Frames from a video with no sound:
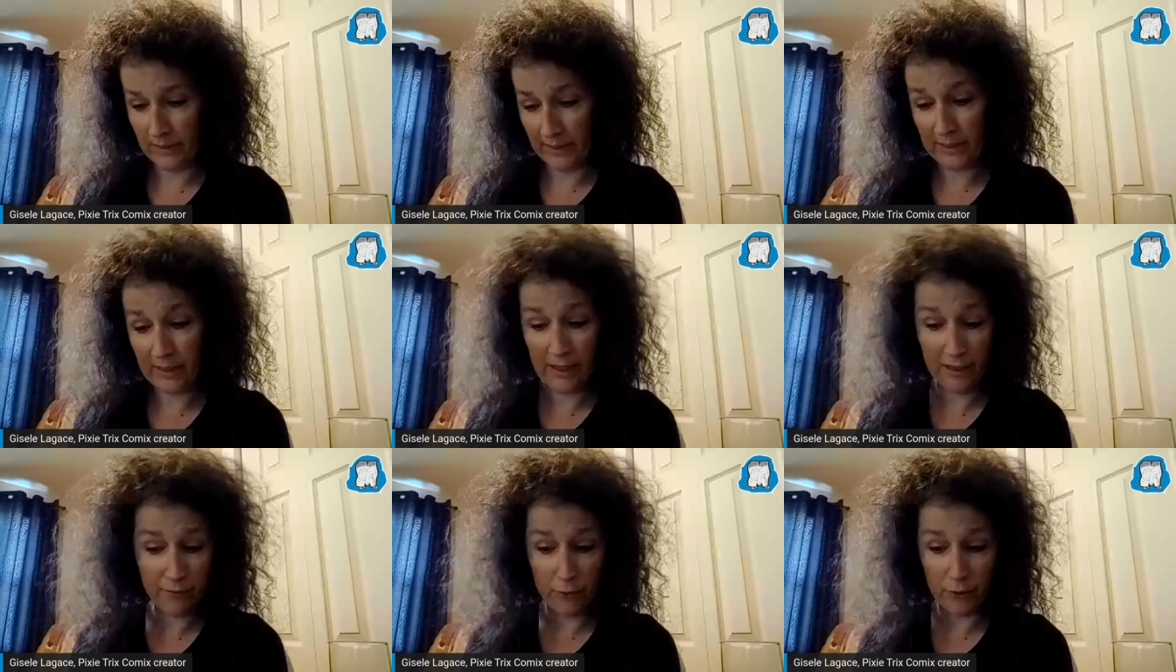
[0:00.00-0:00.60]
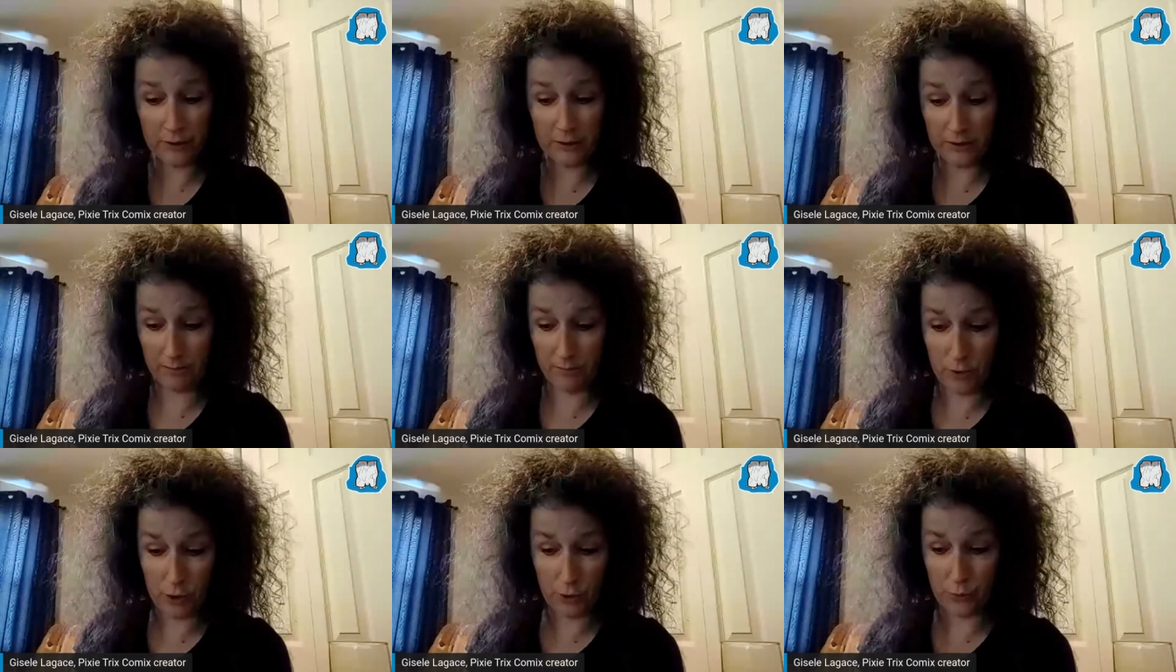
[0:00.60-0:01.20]
I had
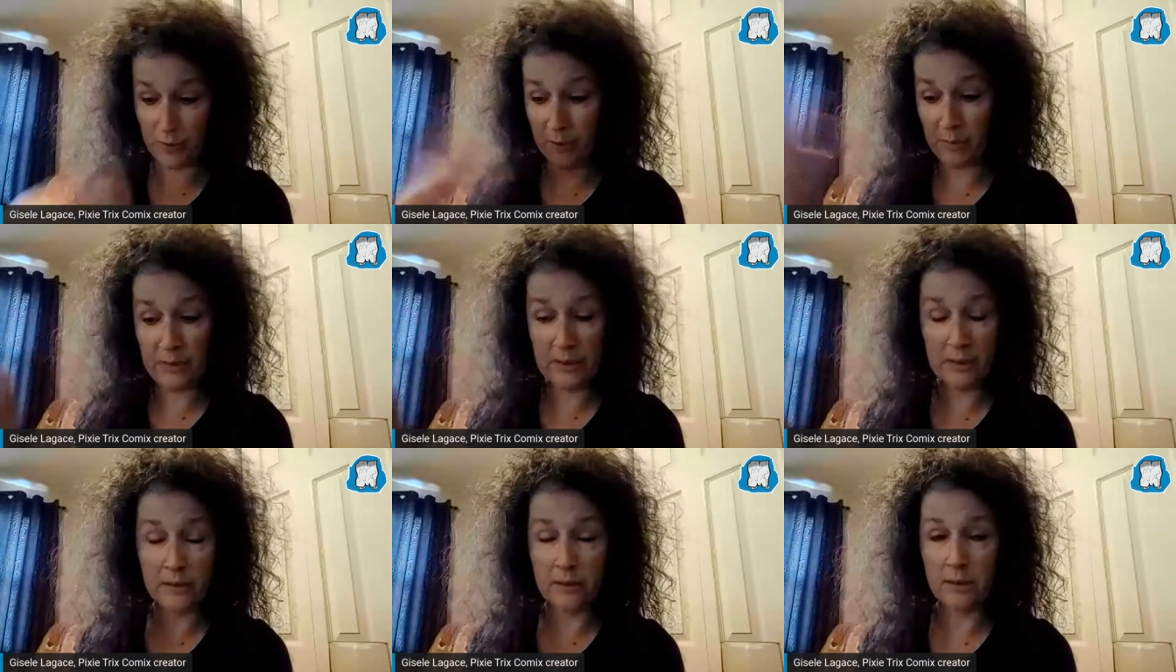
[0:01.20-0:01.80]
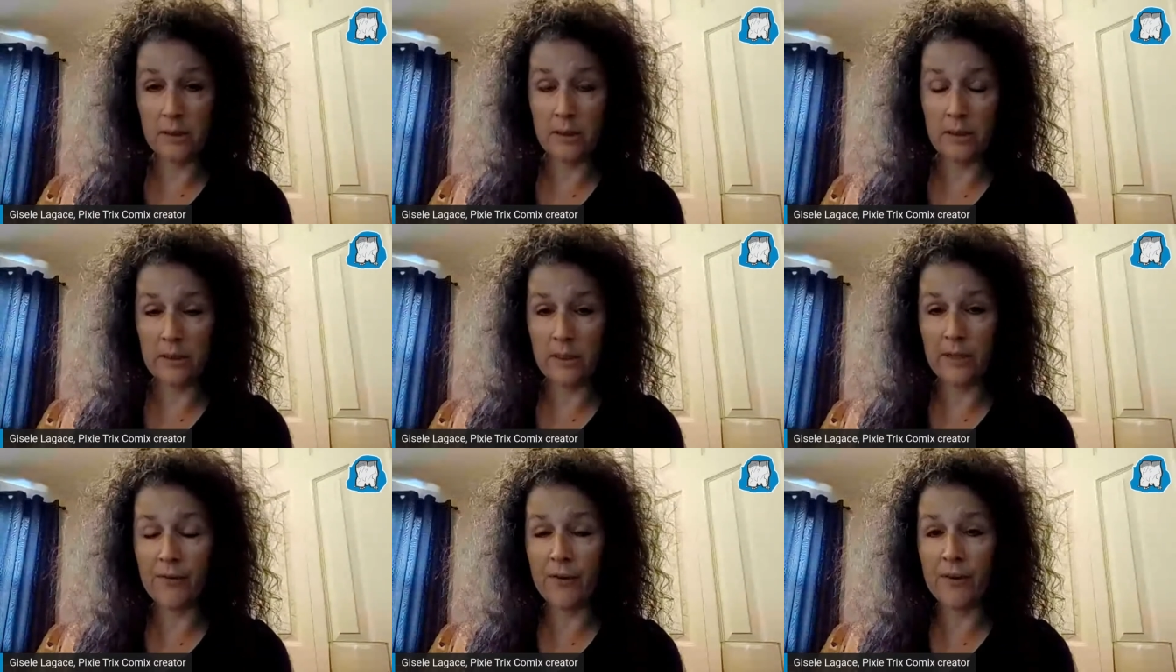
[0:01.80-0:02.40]
HiveWorks just rebuild
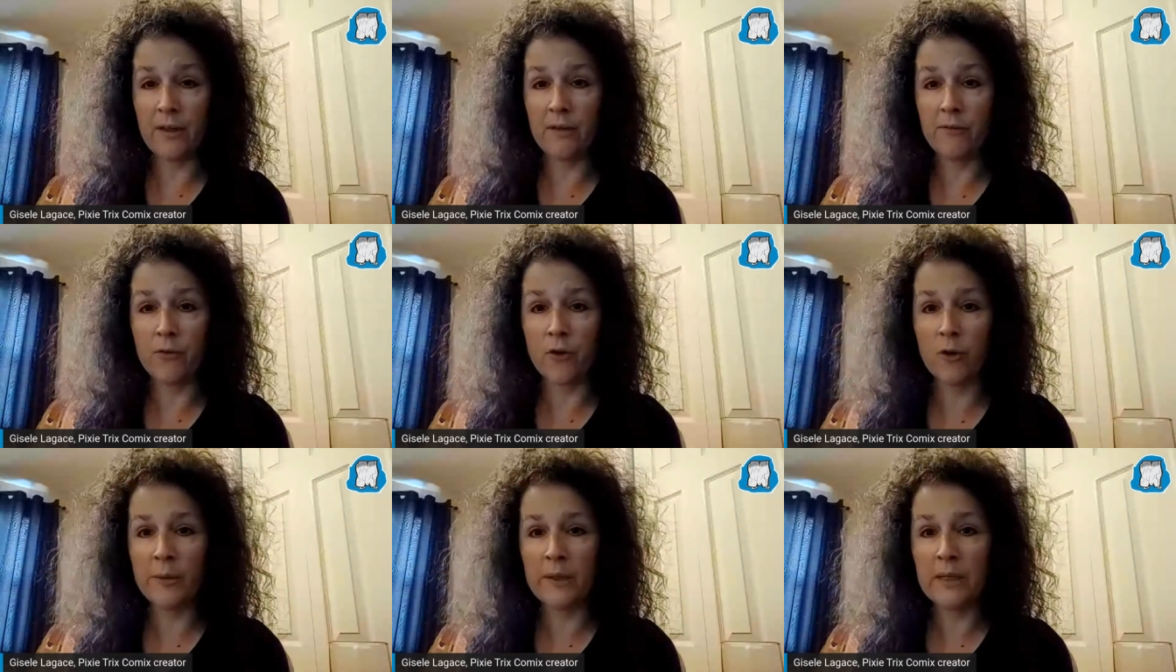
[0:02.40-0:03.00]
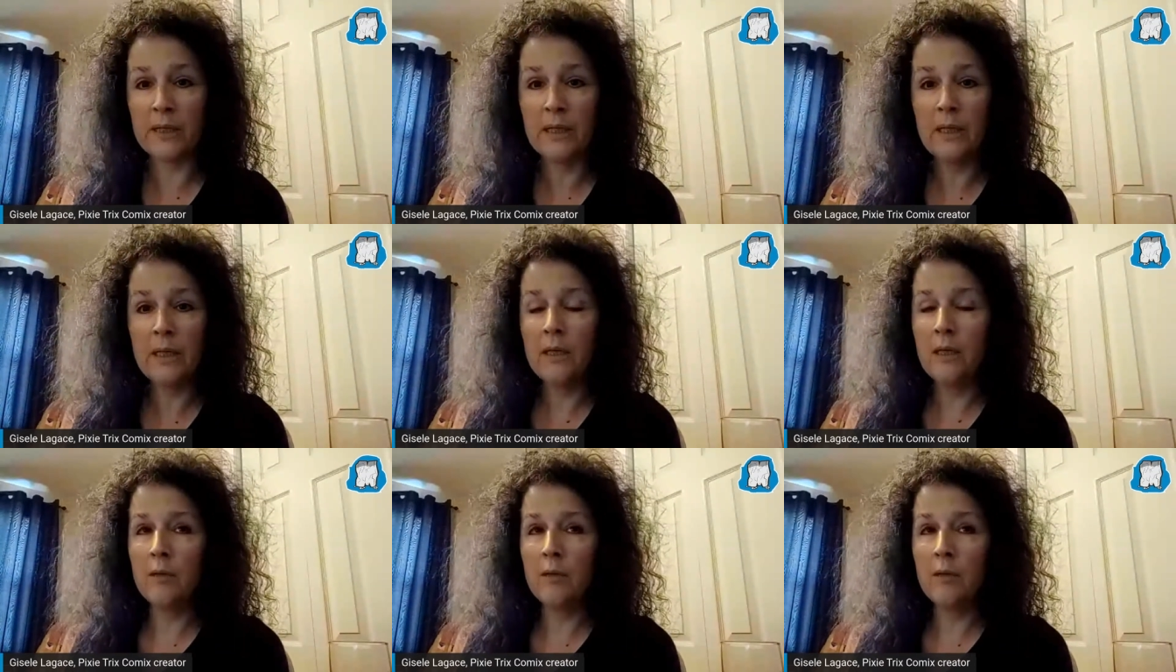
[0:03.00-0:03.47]
uh, everything for me